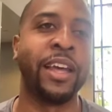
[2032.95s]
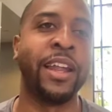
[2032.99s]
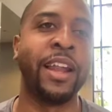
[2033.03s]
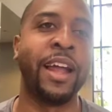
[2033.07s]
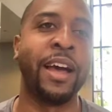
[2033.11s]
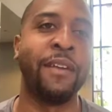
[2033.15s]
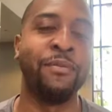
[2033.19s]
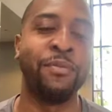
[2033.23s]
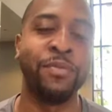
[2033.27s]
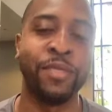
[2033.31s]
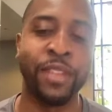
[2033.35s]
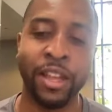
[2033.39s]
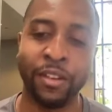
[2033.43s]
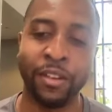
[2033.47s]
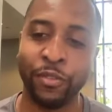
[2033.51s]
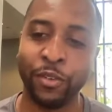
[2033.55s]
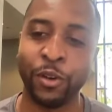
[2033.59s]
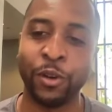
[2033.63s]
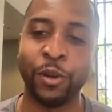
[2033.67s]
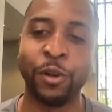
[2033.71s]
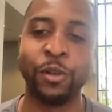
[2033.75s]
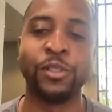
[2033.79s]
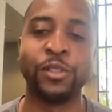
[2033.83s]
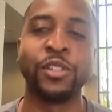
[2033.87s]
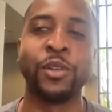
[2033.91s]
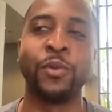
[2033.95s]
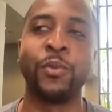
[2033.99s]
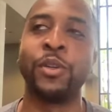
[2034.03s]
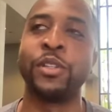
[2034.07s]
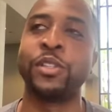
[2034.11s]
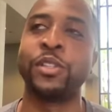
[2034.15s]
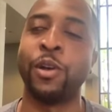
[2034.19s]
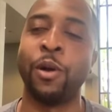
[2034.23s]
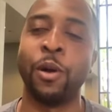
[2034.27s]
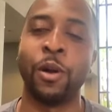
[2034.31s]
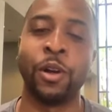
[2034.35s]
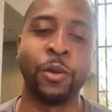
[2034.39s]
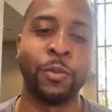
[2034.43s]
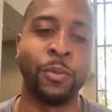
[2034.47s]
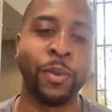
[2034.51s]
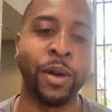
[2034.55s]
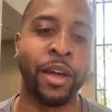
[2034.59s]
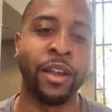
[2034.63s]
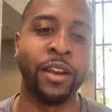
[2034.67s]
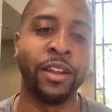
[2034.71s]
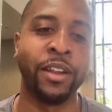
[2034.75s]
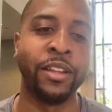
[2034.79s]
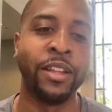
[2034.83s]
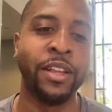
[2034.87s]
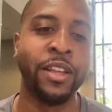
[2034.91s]
And I've never heard someone talk
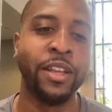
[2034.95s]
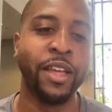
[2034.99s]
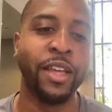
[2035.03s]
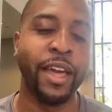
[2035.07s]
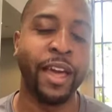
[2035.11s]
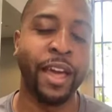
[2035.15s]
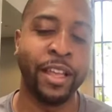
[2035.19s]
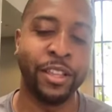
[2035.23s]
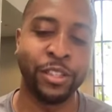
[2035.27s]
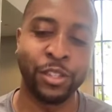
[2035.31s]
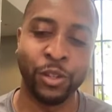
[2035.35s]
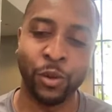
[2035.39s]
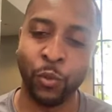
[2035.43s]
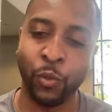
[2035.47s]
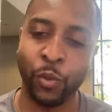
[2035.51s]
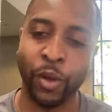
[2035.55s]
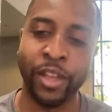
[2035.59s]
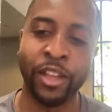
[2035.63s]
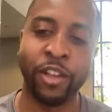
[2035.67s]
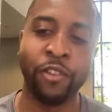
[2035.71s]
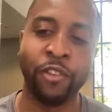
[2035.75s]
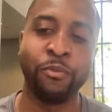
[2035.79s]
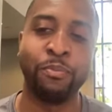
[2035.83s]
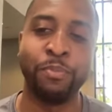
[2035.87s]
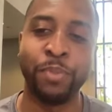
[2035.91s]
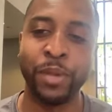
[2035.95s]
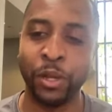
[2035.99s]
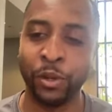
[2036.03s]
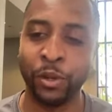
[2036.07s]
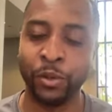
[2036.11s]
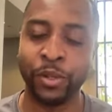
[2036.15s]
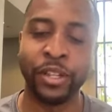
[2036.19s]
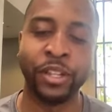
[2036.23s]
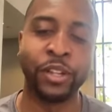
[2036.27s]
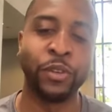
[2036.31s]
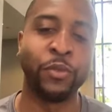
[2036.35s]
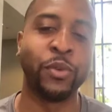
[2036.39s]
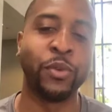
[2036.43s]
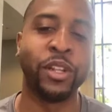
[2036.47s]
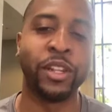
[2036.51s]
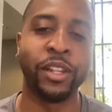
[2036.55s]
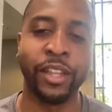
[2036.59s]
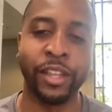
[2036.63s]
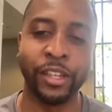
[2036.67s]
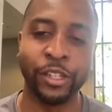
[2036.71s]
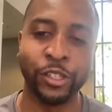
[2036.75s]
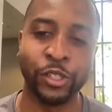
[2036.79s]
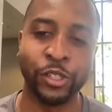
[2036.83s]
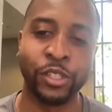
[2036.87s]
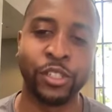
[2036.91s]
about it as a way of building
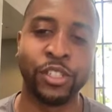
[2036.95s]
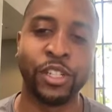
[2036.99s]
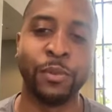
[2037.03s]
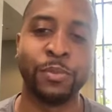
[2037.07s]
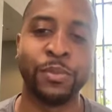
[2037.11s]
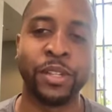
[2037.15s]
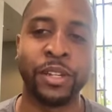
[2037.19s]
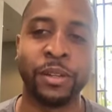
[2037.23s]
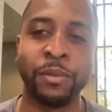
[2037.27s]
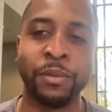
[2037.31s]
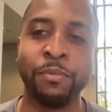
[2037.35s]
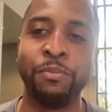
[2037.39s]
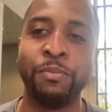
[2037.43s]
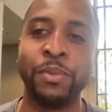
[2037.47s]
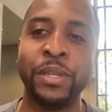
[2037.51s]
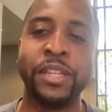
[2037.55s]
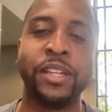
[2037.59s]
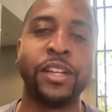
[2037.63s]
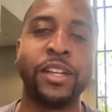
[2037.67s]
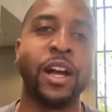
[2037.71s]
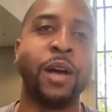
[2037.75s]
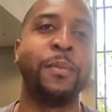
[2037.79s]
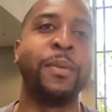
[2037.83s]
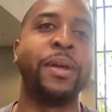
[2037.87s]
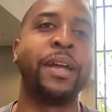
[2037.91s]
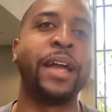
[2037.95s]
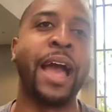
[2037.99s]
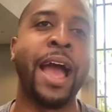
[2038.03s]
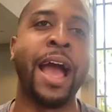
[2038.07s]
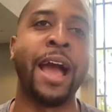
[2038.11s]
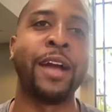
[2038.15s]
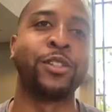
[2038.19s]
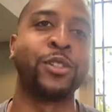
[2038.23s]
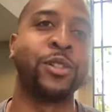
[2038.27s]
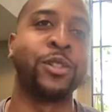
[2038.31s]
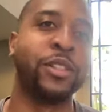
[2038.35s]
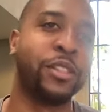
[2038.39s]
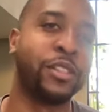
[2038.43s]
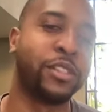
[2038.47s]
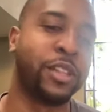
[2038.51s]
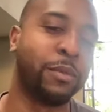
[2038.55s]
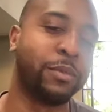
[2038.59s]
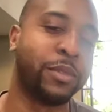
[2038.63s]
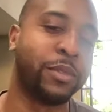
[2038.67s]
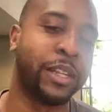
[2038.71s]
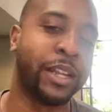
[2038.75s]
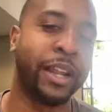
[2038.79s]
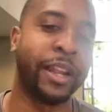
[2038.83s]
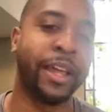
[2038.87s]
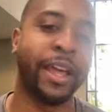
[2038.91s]
relationships and becoming actually
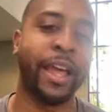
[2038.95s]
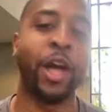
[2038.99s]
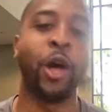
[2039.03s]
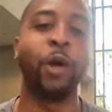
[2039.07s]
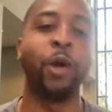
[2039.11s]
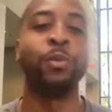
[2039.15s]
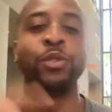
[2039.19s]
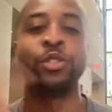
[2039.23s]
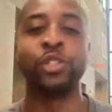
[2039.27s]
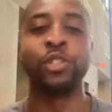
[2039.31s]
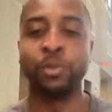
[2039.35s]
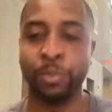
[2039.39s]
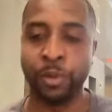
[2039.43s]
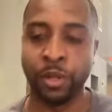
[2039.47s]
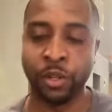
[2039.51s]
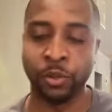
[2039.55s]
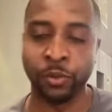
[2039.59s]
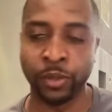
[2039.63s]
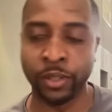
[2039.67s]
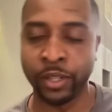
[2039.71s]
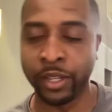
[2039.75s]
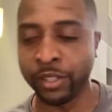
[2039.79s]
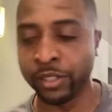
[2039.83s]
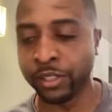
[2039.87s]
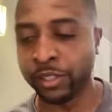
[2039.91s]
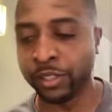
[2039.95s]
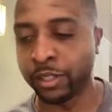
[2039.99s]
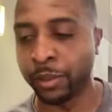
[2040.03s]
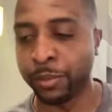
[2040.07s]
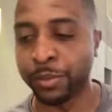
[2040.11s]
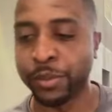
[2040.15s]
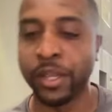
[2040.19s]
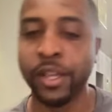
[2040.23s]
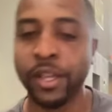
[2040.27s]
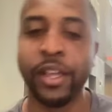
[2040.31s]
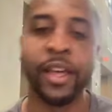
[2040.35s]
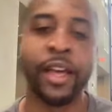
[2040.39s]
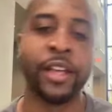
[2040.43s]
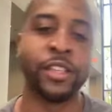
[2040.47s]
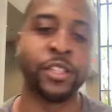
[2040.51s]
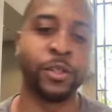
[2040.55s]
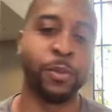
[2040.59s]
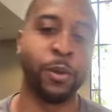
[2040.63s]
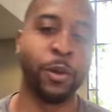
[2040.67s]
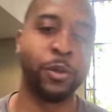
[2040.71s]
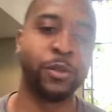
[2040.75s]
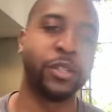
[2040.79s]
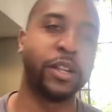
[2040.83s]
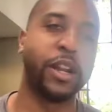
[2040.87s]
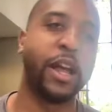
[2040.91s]
something that helps you build relationships, as
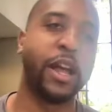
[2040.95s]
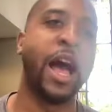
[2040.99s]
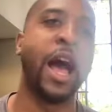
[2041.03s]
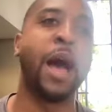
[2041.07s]
opposed to the